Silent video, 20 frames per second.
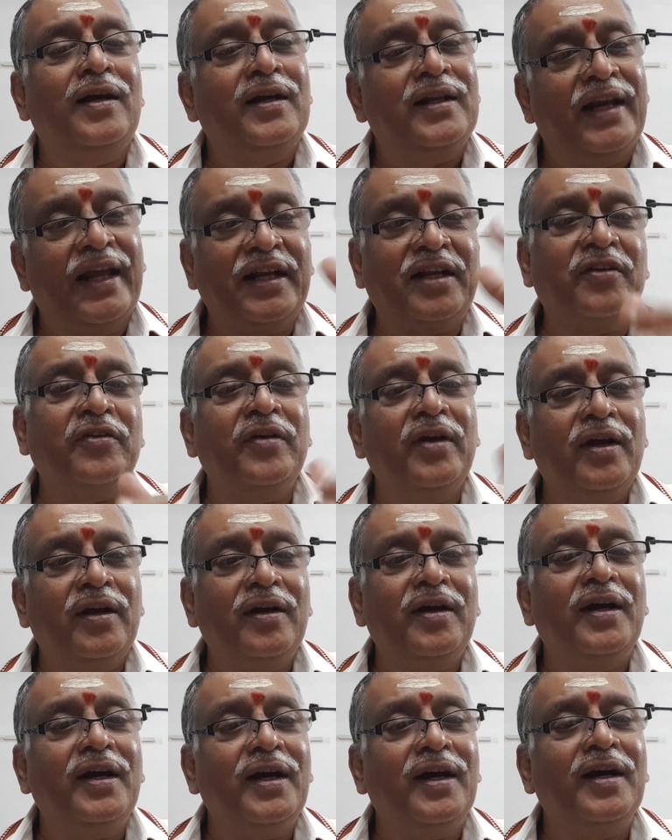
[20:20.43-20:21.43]
like a
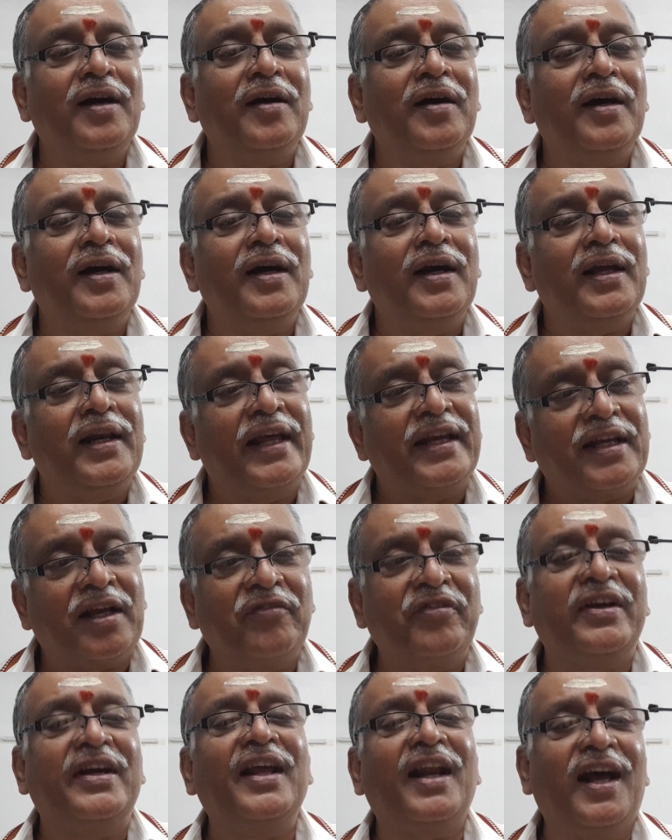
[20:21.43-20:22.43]

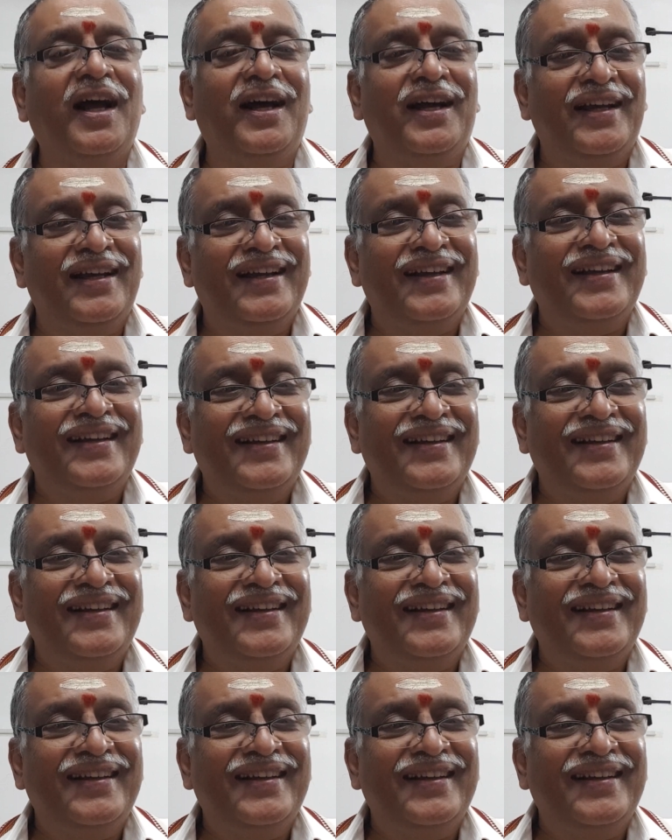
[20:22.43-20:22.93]
vigraha.